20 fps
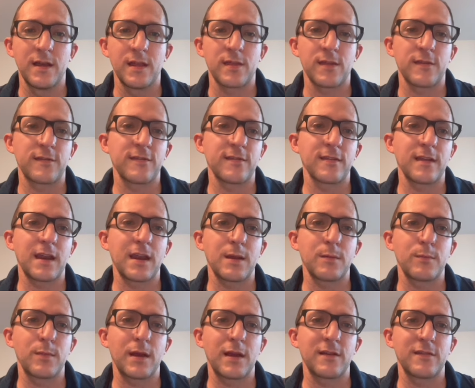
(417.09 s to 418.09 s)
the
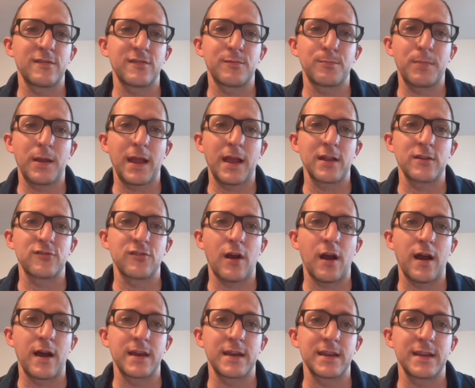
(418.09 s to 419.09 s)
SeleniumBase page
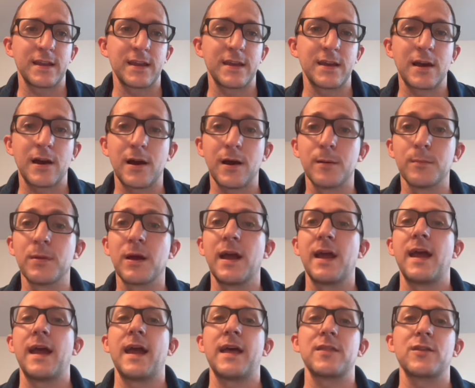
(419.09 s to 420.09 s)
on GitHub,
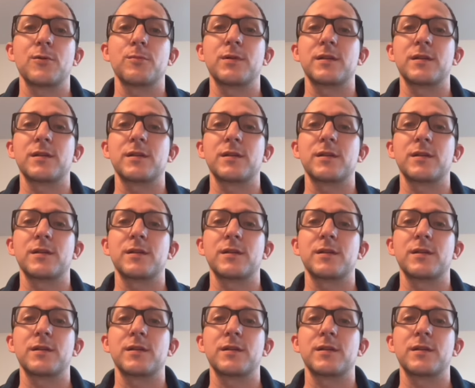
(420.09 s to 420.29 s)
and there'll be